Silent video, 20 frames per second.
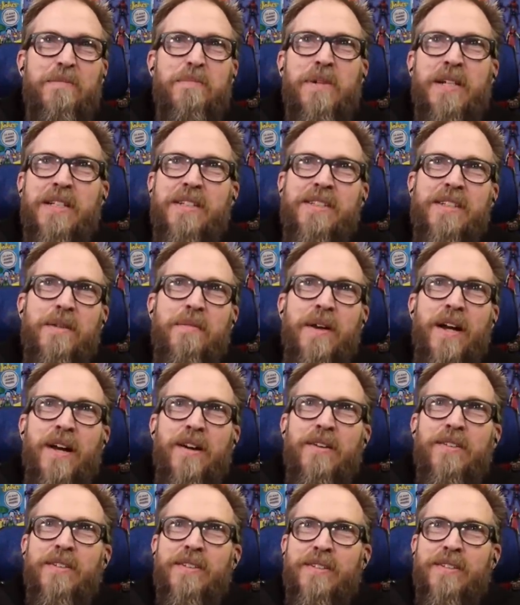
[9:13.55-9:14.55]
but
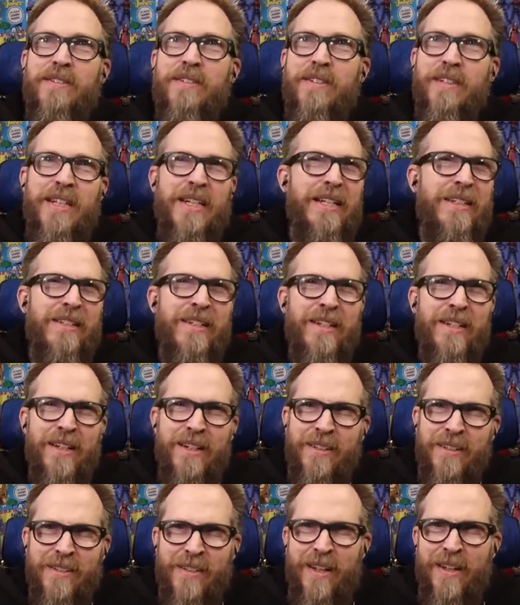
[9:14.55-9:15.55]
somehow kids can
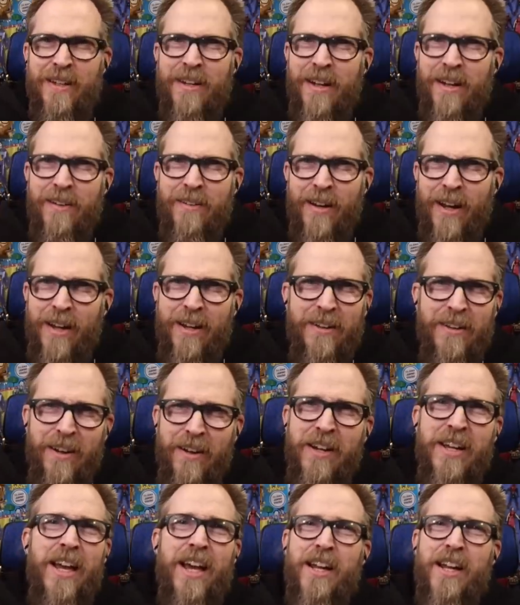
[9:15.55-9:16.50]
consent now. I don't know.